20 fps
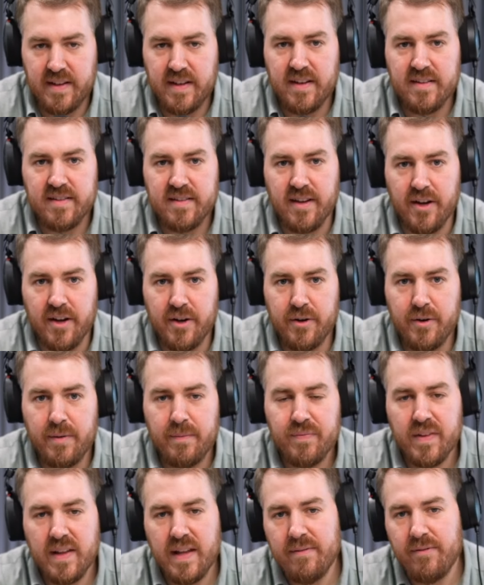So
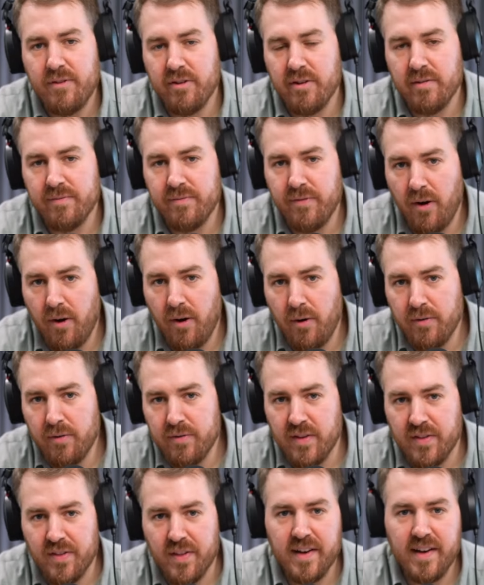if you're involved
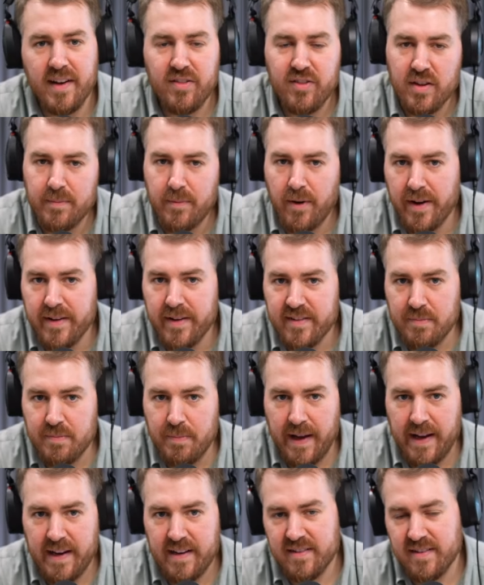in the lithium-ion
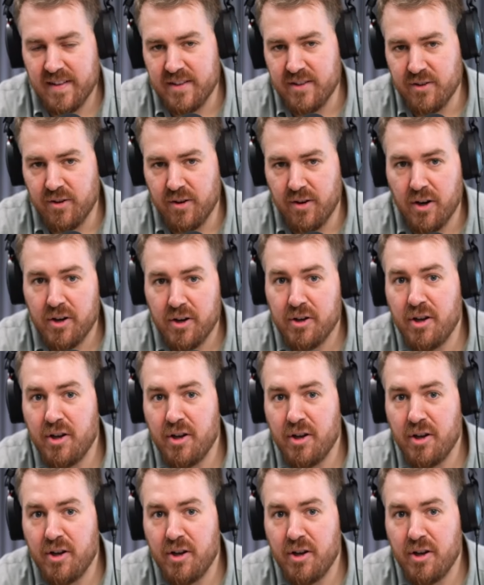space and you're